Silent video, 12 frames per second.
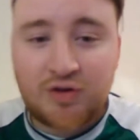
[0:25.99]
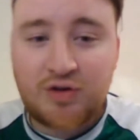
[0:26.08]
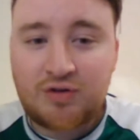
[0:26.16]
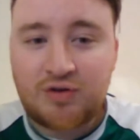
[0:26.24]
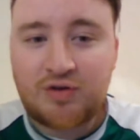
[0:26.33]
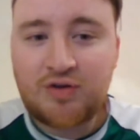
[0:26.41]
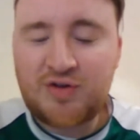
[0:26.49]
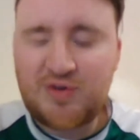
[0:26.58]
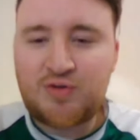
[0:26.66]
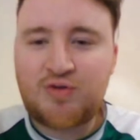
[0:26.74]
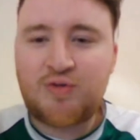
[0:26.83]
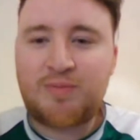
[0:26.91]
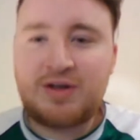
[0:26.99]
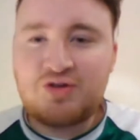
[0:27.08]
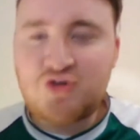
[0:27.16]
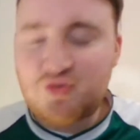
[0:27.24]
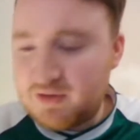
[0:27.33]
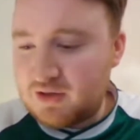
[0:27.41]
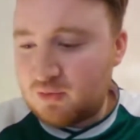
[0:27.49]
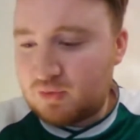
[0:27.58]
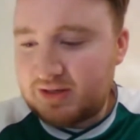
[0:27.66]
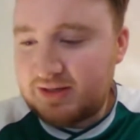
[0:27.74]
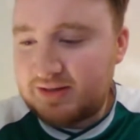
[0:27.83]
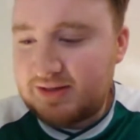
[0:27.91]
good, doing good, no too bad. Just been at
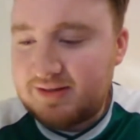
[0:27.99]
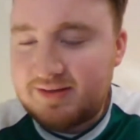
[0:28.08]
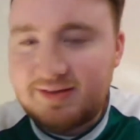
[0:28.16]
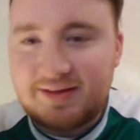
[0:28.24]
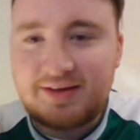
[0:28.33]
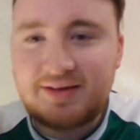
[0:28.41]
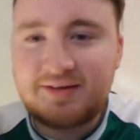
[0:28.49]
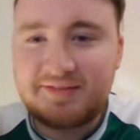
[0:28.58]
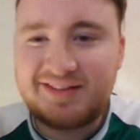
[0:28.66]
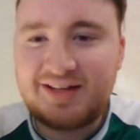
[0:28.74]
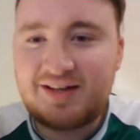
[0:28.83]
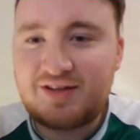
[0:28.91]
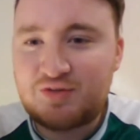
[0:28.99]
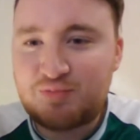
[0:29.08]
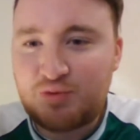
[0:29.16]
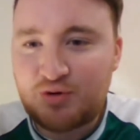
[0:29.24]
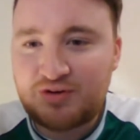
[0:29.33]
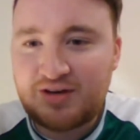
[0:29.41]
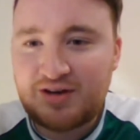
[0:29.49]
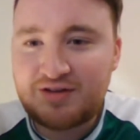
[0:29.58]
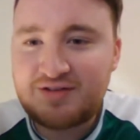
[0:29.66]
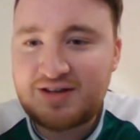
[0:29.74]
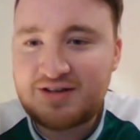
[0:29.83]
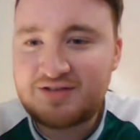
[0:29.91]
working that the day and getting this
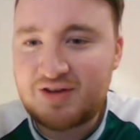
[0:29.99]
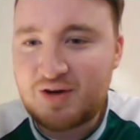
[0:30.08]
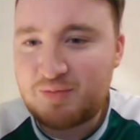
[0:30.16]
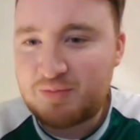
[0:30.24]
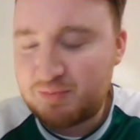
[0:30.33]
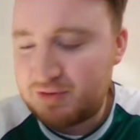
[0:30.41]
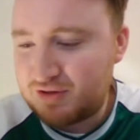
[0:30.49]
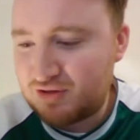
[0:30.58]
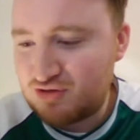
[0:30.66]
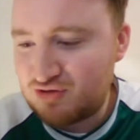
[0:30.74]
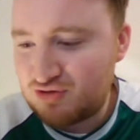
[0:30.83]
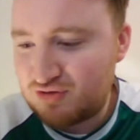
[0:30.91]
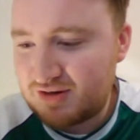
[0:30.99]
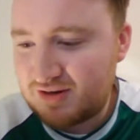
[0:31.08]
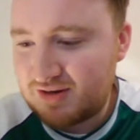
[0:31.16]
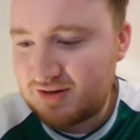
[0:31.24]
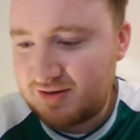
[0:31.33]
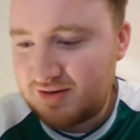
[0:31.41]
podcast and that set up and making sure uh,